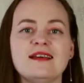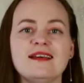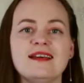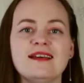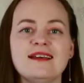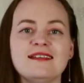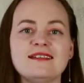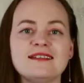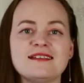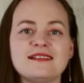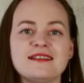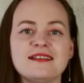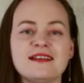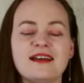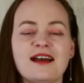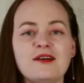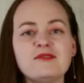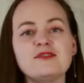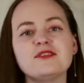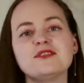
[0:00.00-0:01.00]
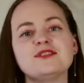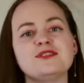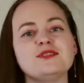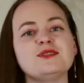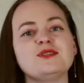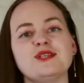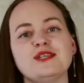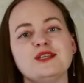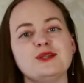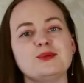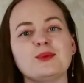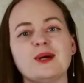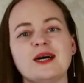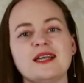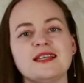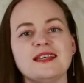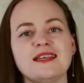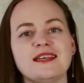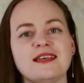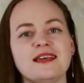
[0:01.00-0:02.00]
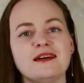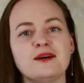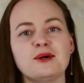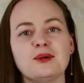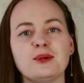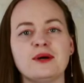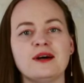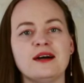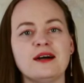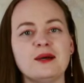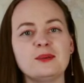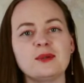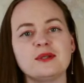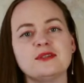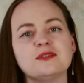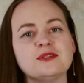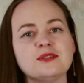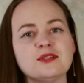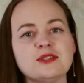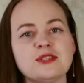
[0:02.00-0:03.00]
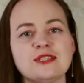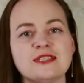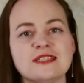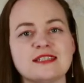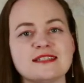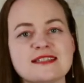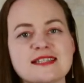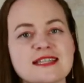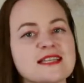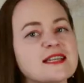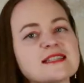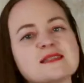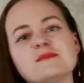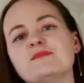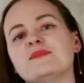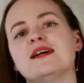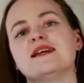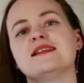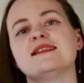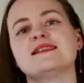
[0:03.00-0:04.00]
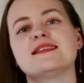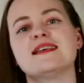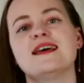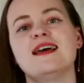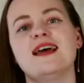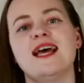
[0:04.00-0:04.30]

And I will do it in 1 year, or I will do it in 6 months.